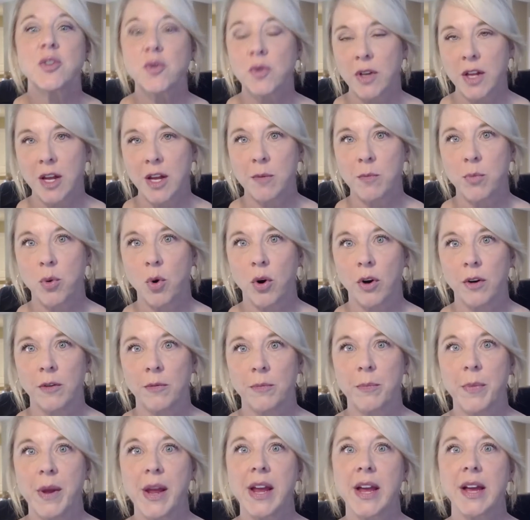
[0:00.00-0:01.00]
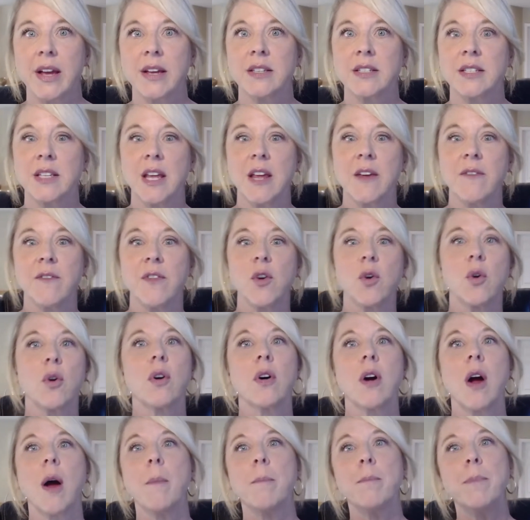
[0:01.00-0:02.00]
really important, because if
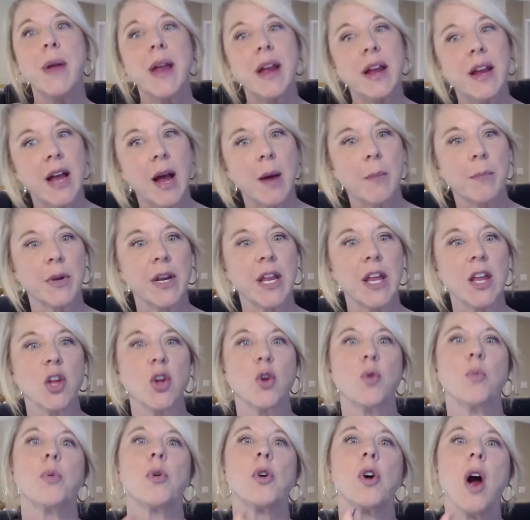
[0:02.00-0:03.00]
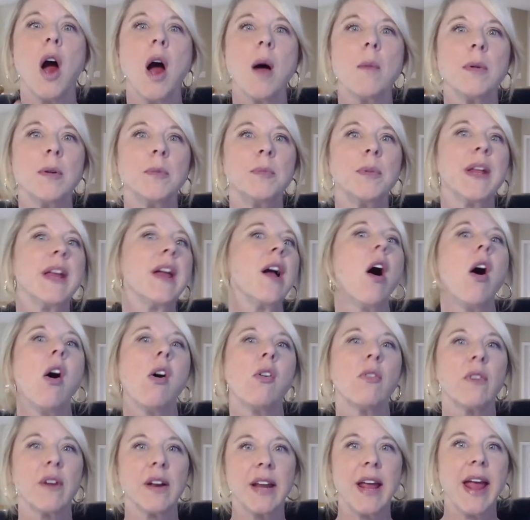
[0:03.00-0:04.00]
you're a big company, you probably
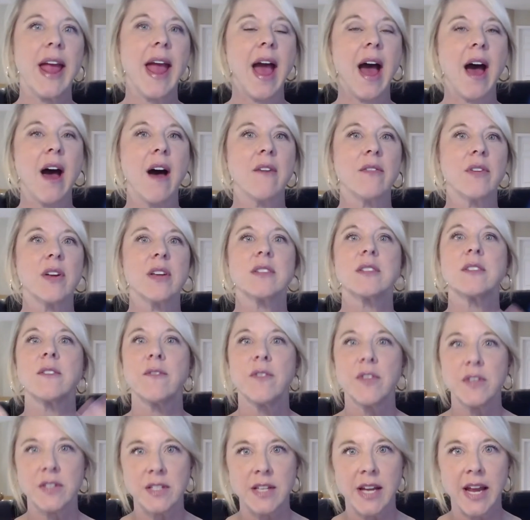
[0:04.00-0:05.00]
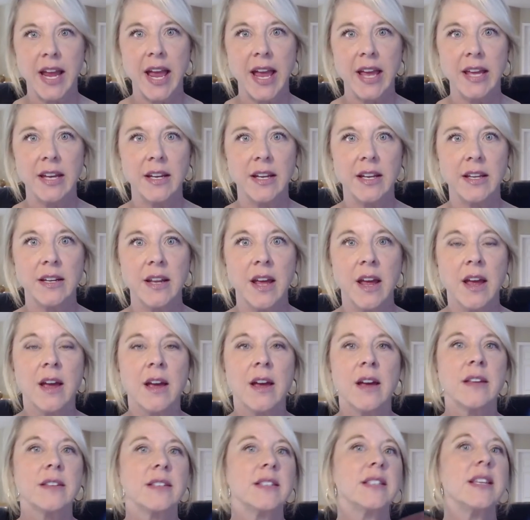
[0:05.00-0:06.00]
already have a sophisticated
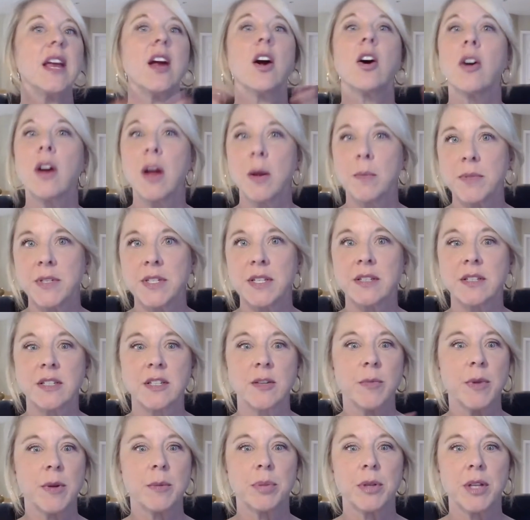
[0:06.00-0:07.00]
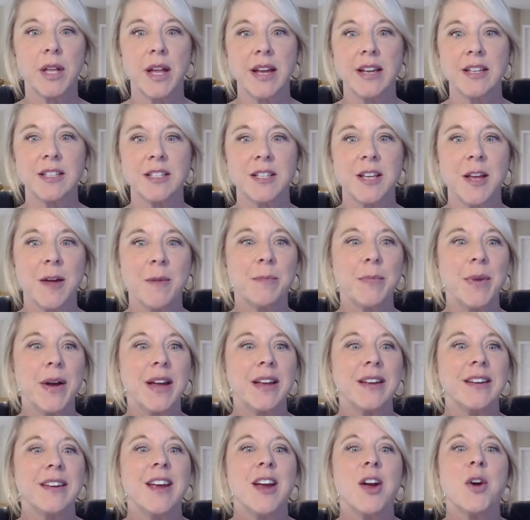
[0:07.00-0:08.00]
CRM system in place,
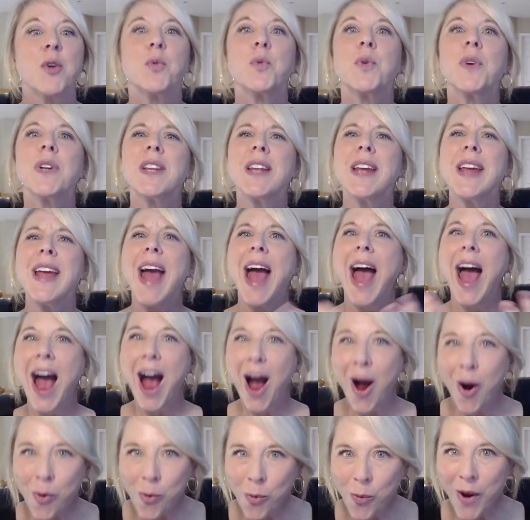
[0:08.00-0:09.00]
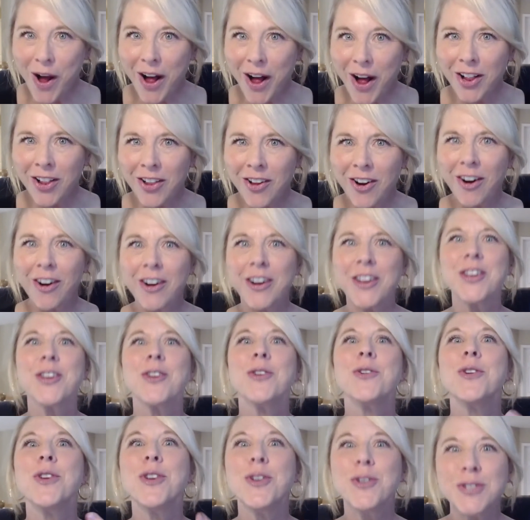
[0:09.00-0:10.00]
but really, how well are
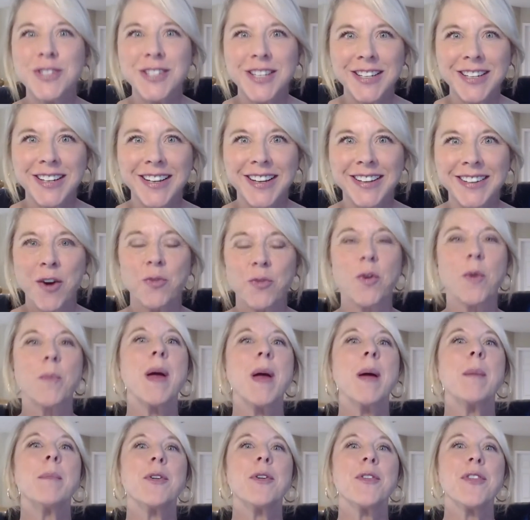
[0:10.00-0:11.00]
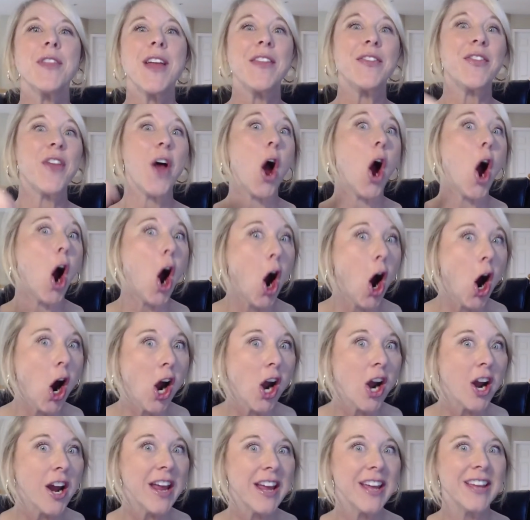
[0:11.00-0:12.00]
you using it? Remember that the
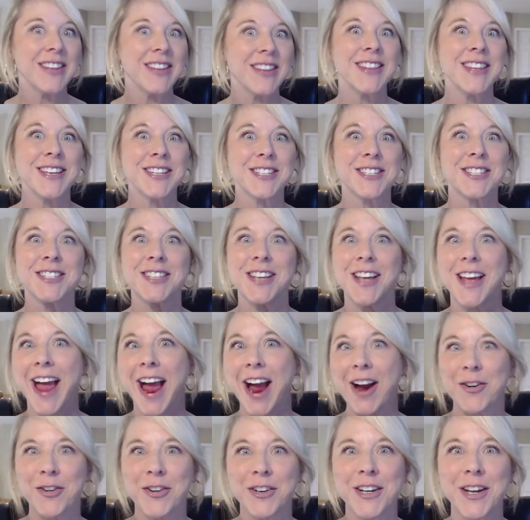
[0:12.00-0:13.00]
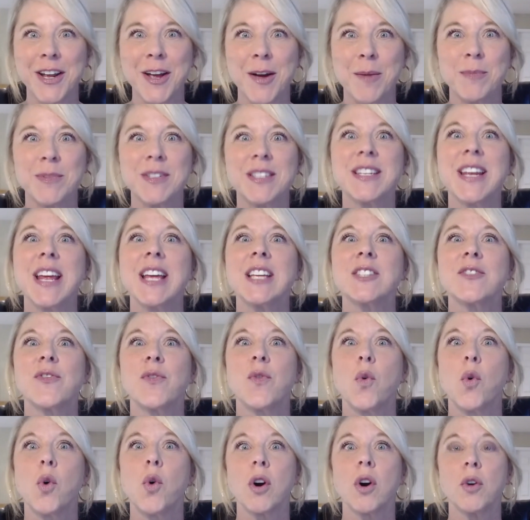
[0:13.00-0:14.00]
R in this acronym stands
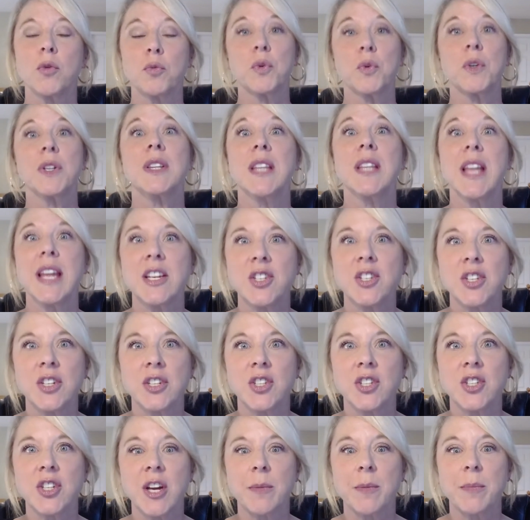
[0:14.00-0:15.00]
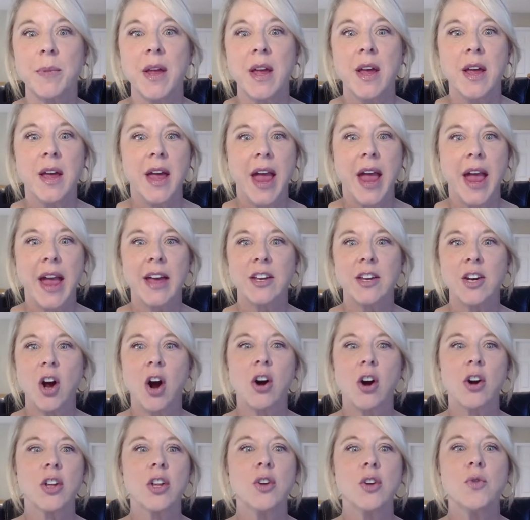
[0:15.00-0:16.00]
for relationship. And
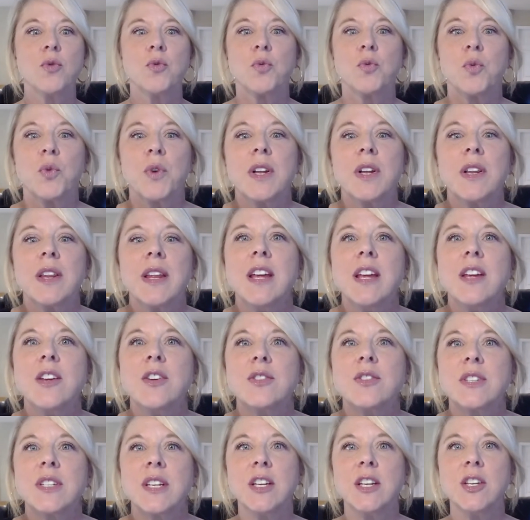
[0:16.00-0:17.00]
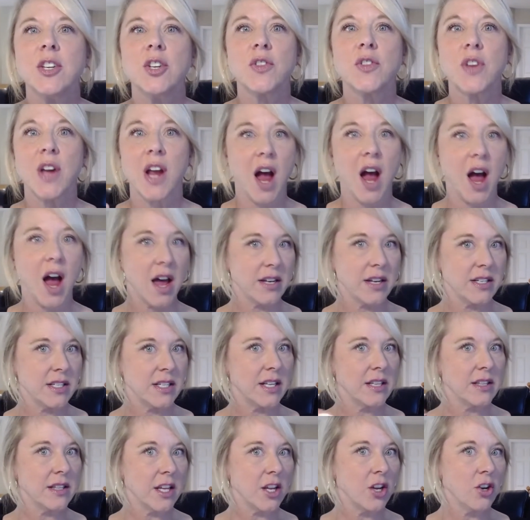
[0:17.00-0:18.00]
are you really using the
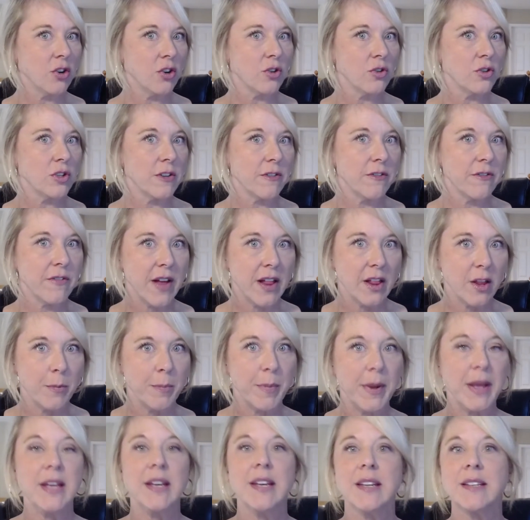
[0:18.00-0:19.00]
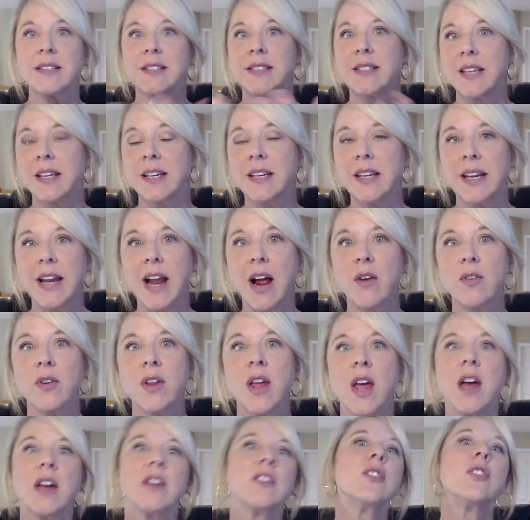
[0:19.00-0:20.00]
content that you're developing and sending out
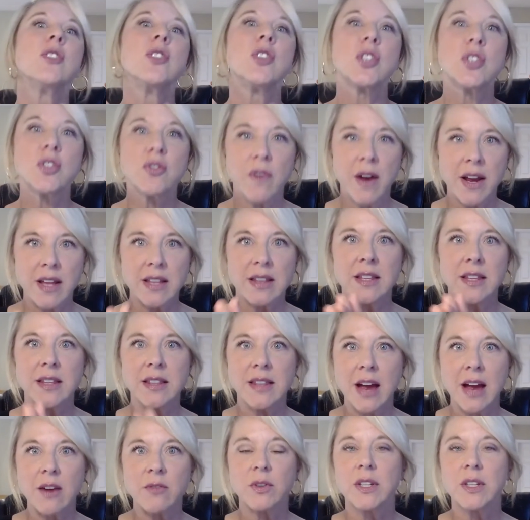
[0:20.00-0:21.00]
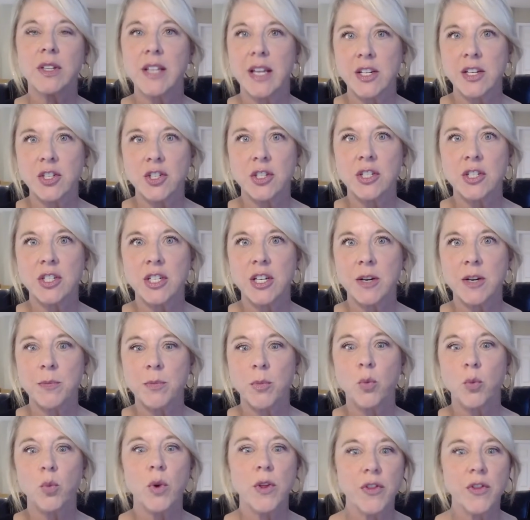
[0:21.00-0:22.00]
to strengthen that relationship
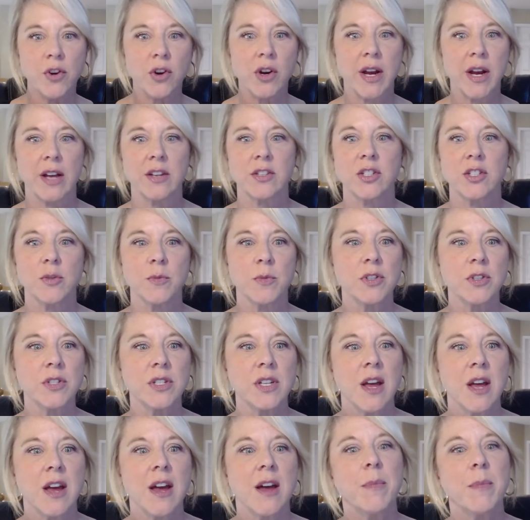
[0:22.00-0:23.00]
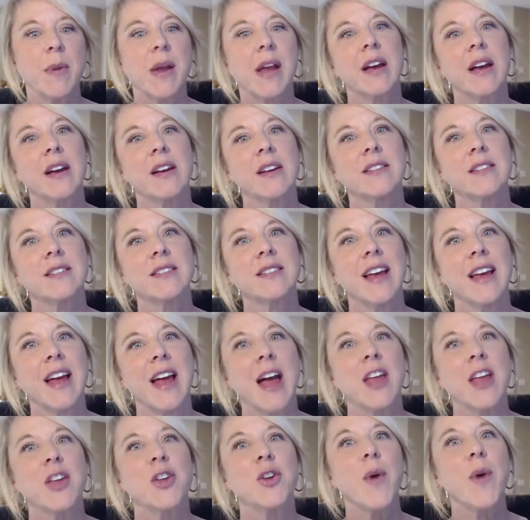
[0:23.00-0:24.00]
with your customers? Because
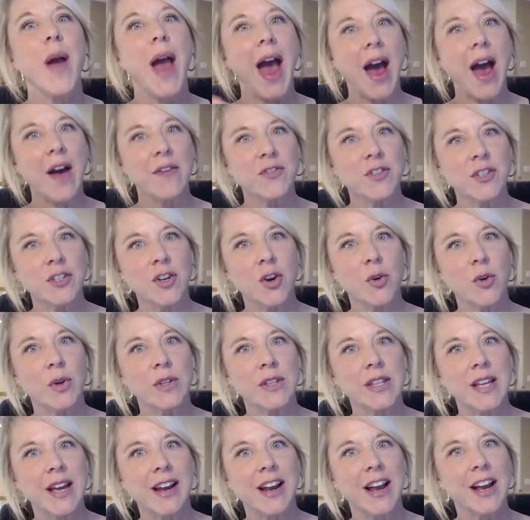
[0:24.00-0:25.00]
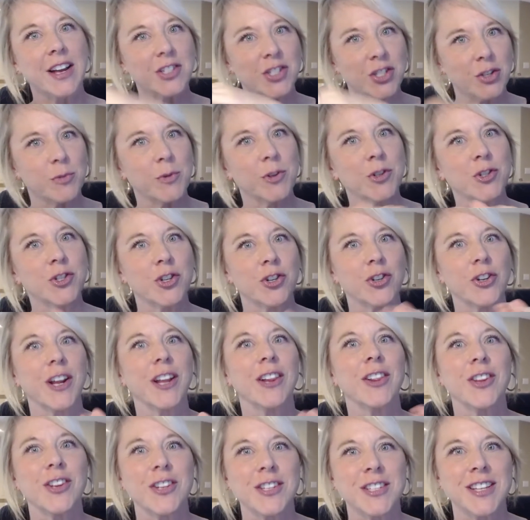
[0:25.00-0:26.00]
you have to know what that customer journey
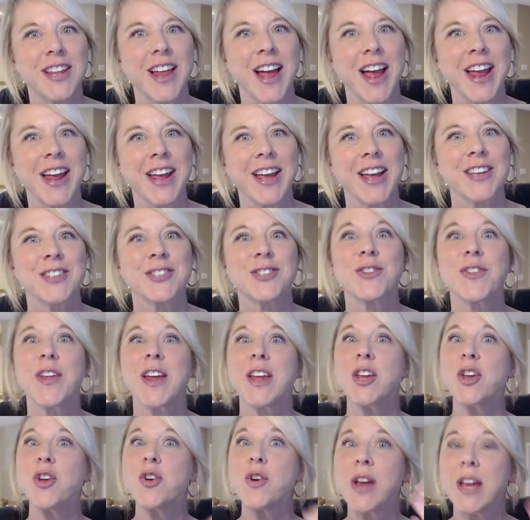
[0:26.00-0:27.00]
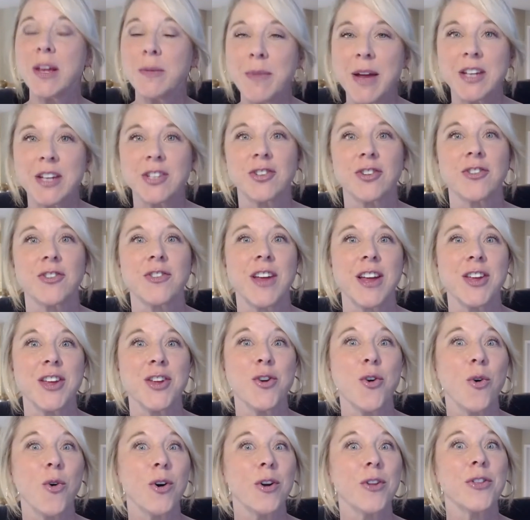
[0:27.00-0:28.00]
looks like so that you can make sure that
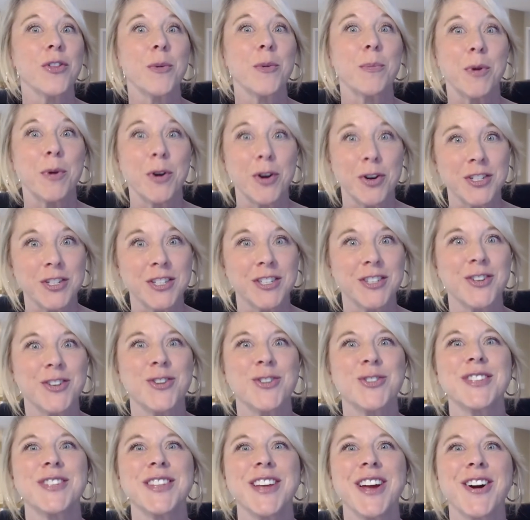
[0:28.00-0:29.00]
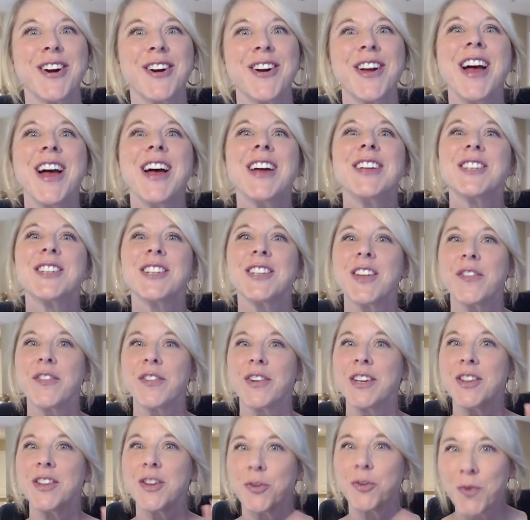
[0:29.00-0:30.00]
you're the person who's there
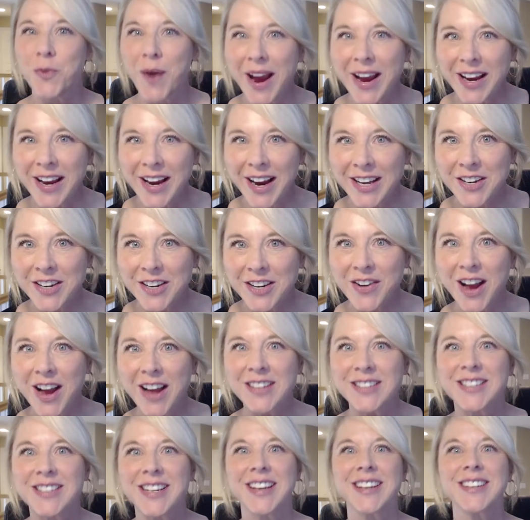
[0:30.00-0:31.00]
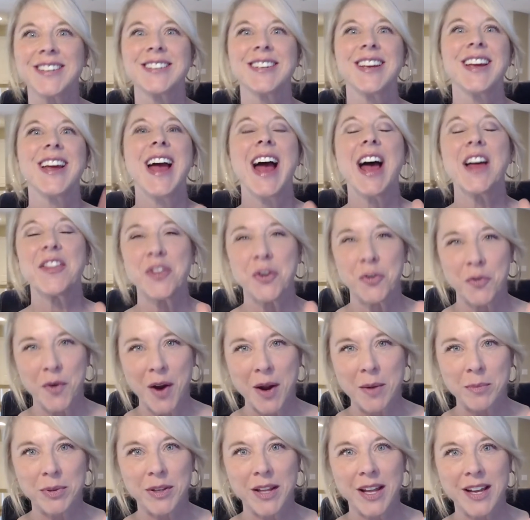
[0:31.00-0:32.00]
delivering the right kind of content at the
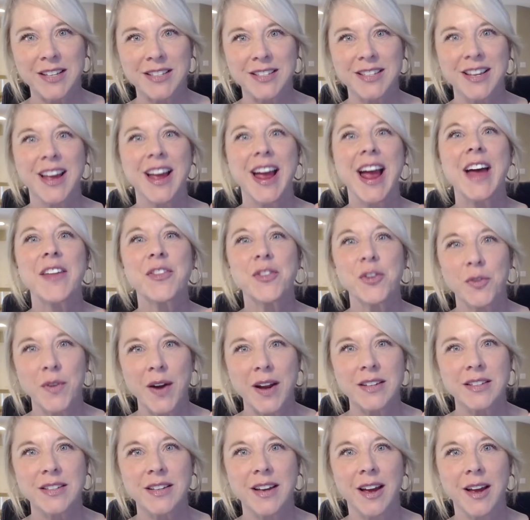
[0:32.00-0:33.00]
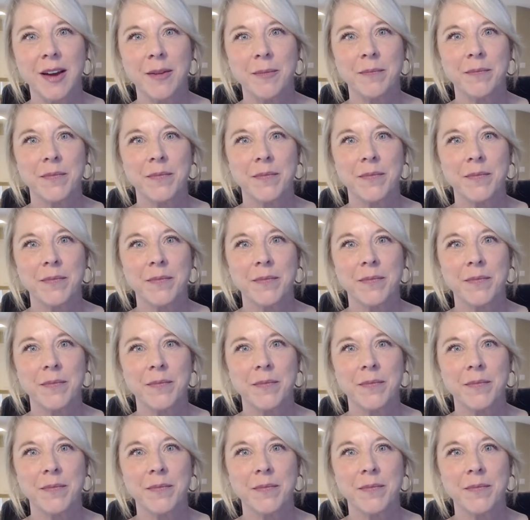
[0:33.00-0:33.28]
right place at the right time.